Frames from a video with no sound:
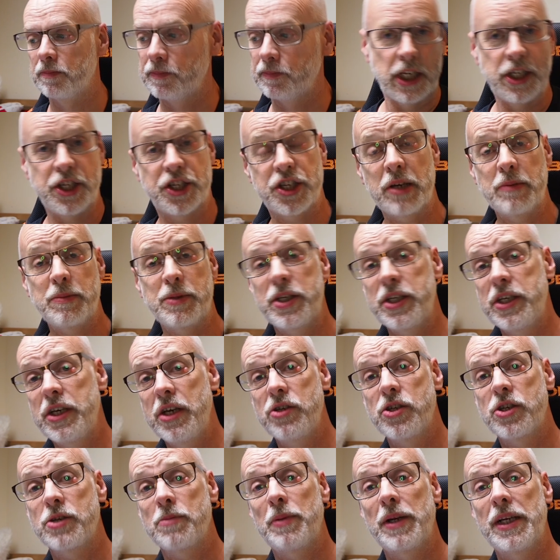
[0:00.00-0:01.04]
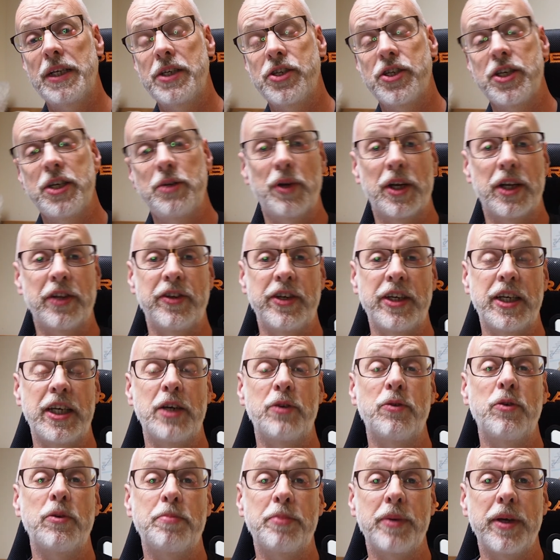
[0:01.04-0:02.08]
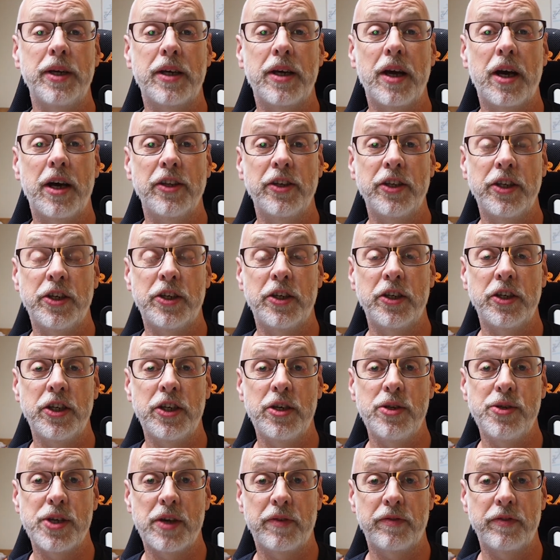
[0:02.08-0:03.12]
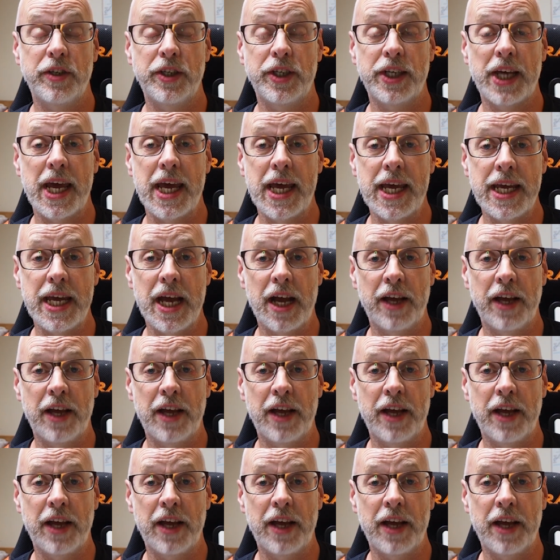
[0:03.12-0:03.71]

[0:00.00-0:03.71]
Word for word: In terms of usability, well, I think it would be a car that you could use every day.